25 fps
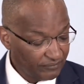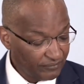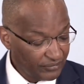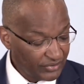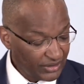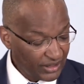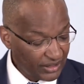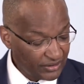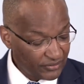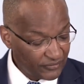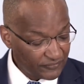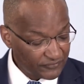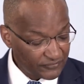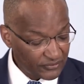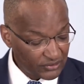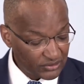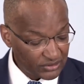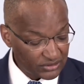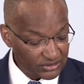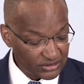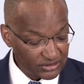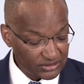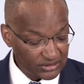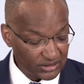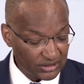And of
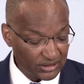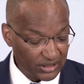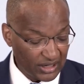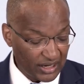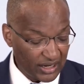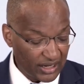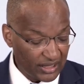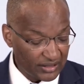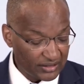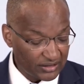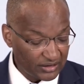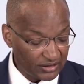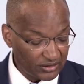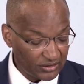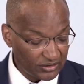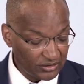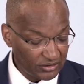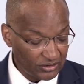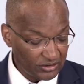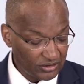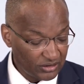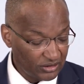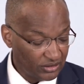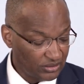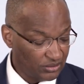course, other
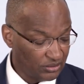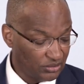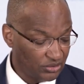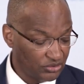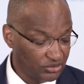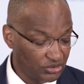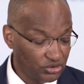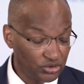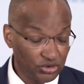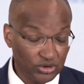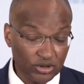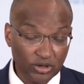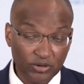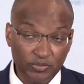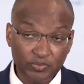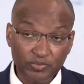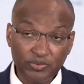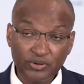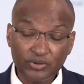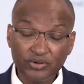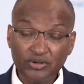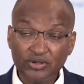Europe,